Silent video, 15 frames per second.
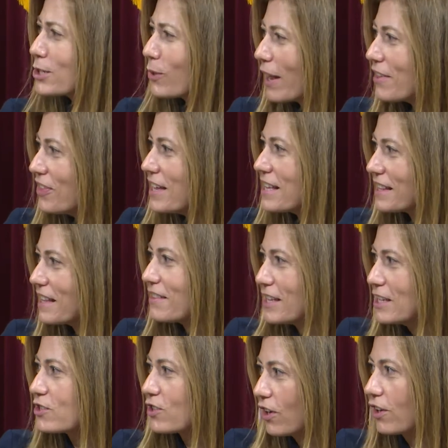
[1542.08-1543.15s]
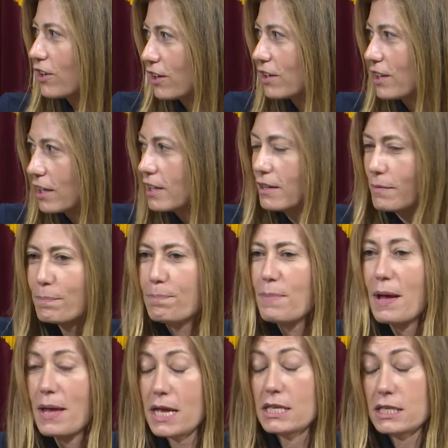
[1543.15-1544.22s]
so I think that these are,
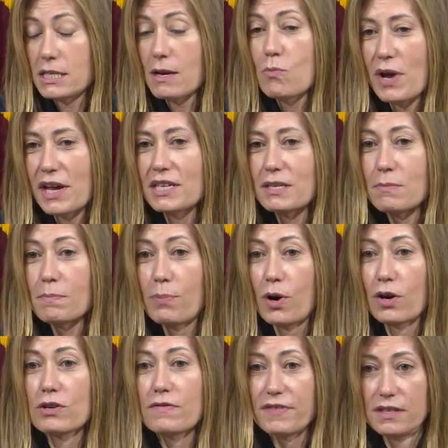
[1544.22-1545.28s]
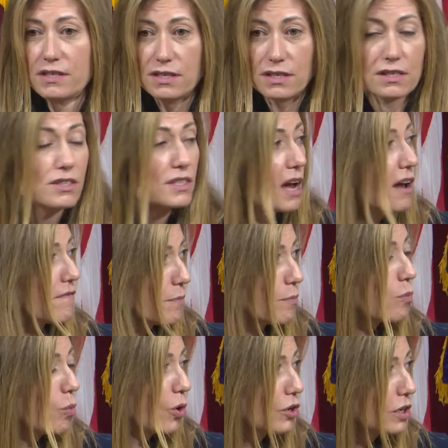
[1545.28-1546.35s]
in some ways, part of the tough
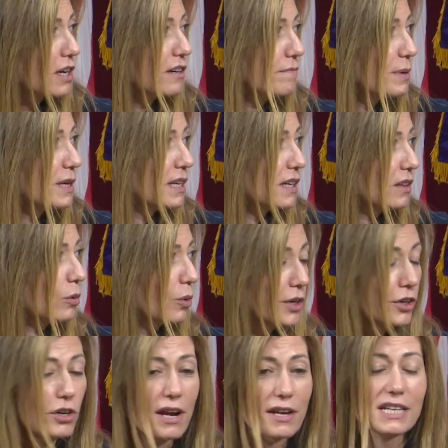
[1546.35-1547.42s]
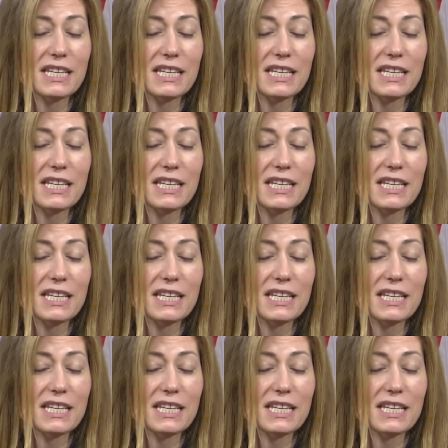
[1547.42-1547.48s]
work of being a lawyer